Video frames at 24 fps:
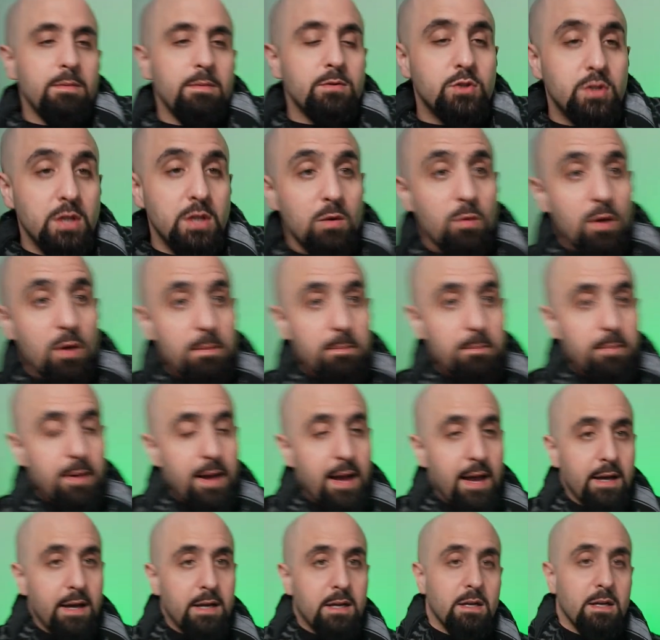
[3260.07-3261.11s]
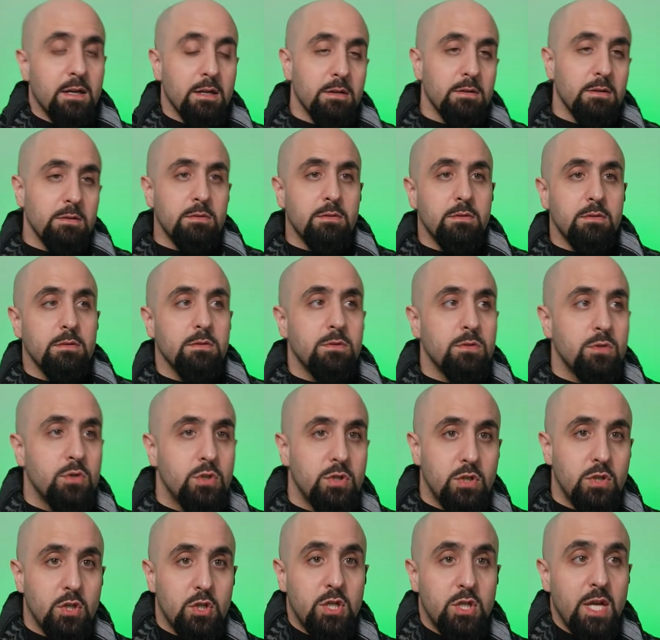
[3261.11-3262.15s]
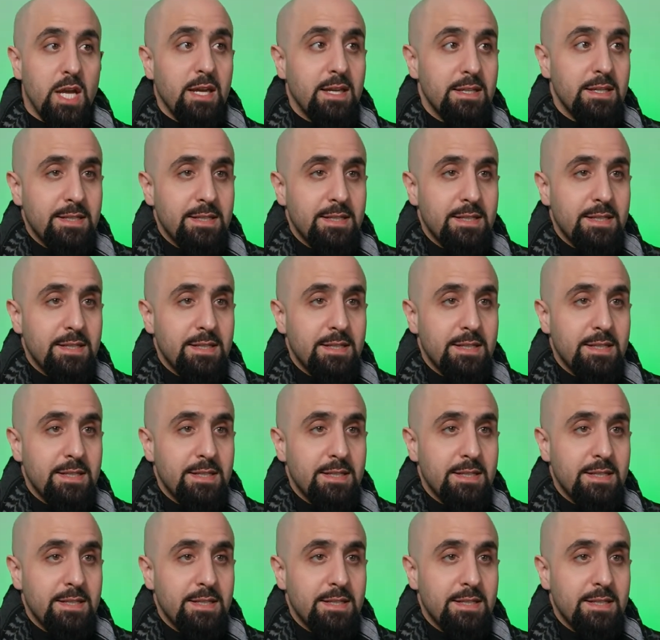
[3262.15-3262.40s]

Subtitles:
She went back to shake